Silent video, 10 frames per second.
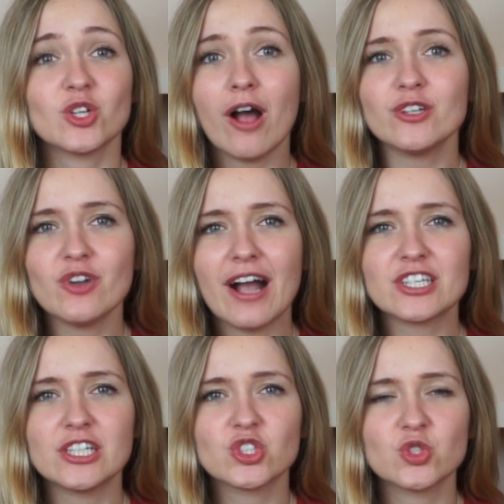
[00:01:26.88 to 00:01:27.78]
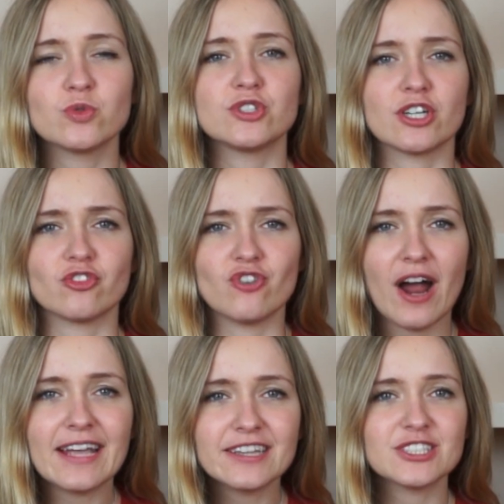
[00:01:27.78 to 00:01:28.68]
how do you actually choose the
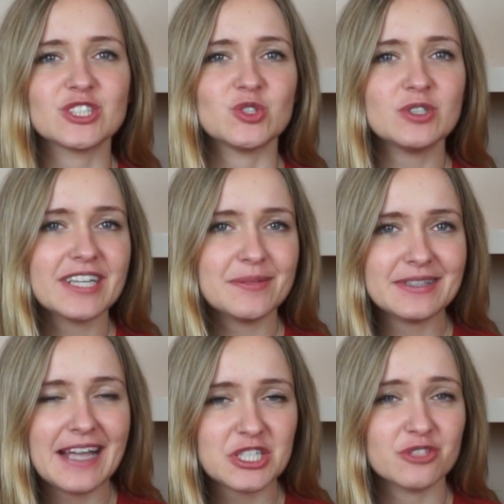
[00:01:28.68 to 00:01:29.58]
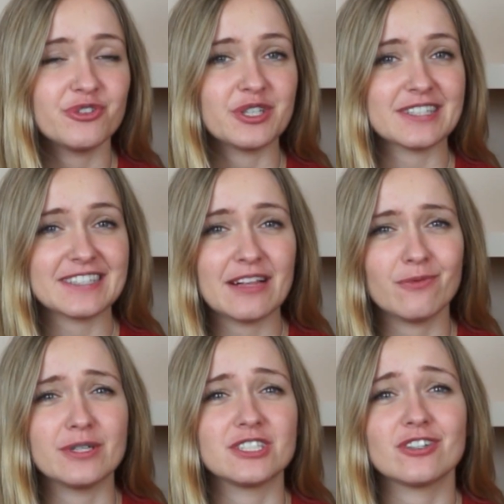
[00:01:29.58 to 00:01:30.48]
right student accommodation for yourself
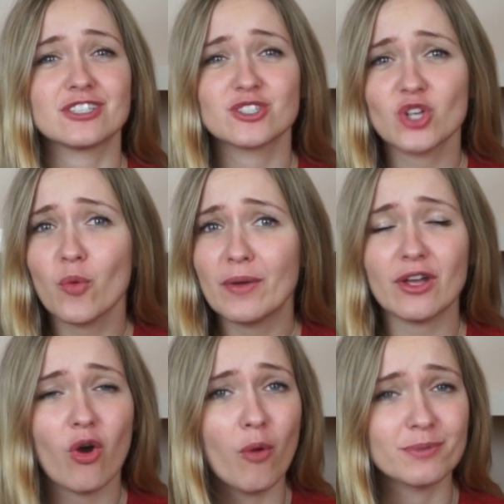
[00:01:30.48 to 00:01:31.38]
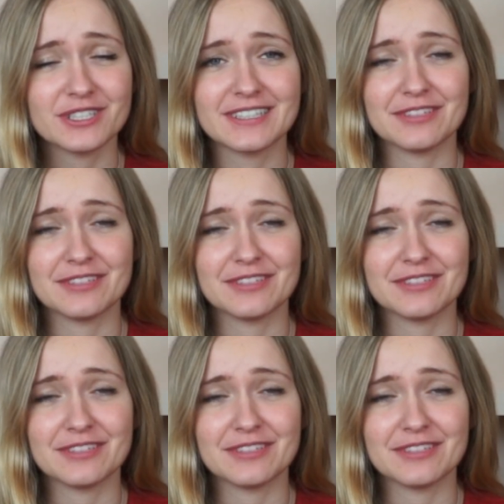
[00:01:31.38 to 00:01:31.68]
when there are so many options